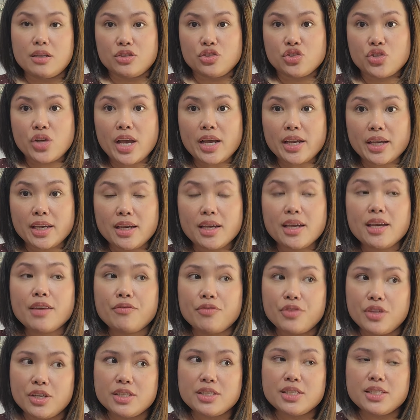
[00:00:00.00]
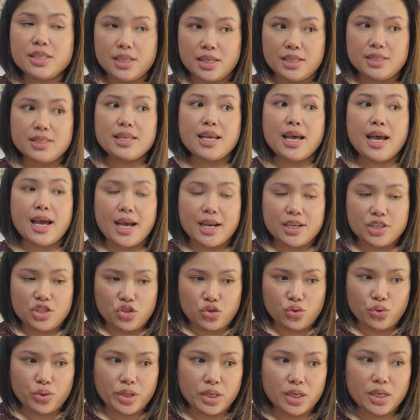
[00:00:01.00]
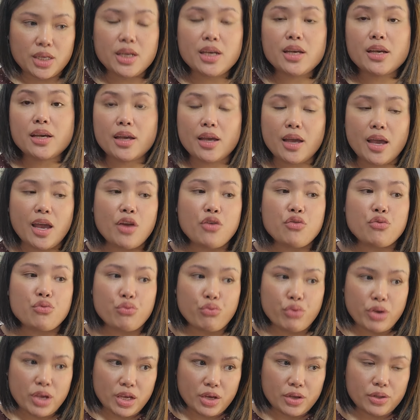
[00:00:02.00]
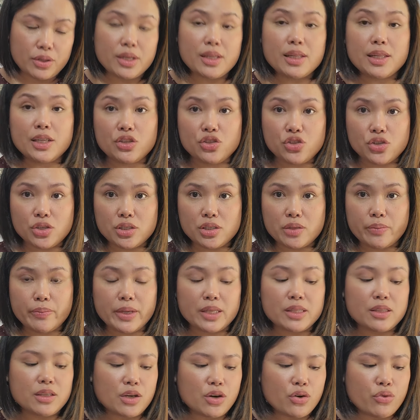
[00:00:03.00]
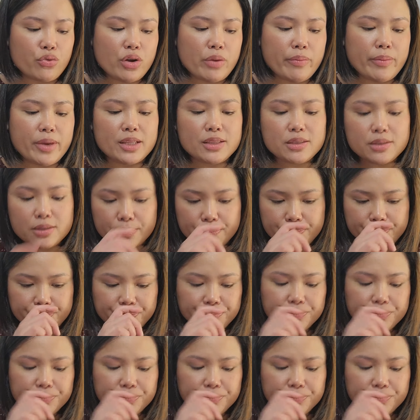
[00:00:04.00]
checking if this is actually a real legitimate agreement.